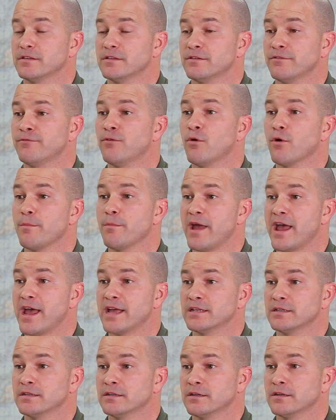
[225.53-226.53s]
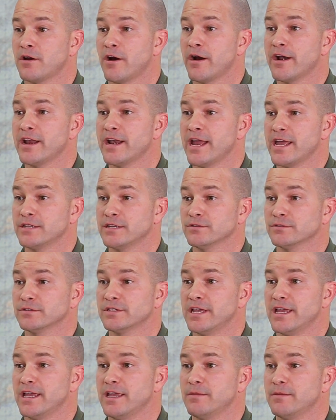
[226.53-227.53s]
the 4-man Guardian Angel
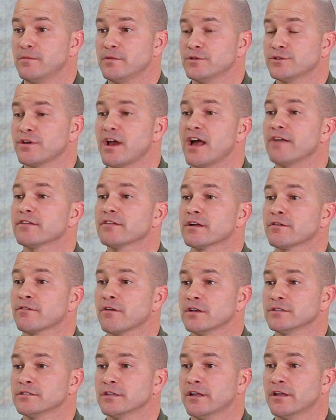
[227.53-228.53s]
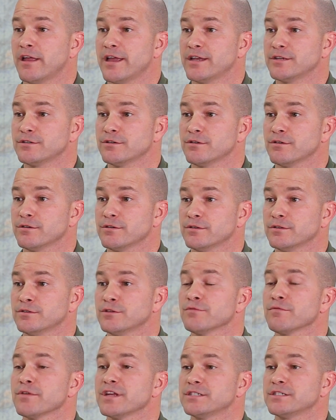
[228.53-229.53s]
team traveling across the glacier
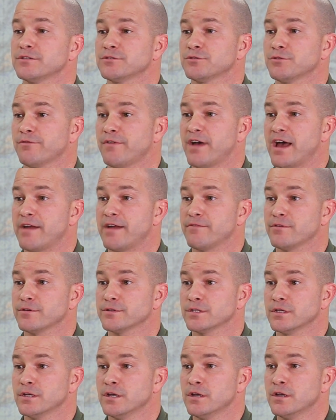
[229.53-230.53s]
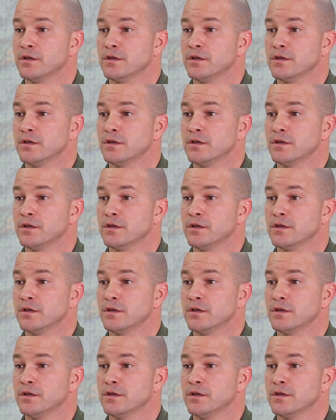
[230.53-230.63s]
to reach the survivors.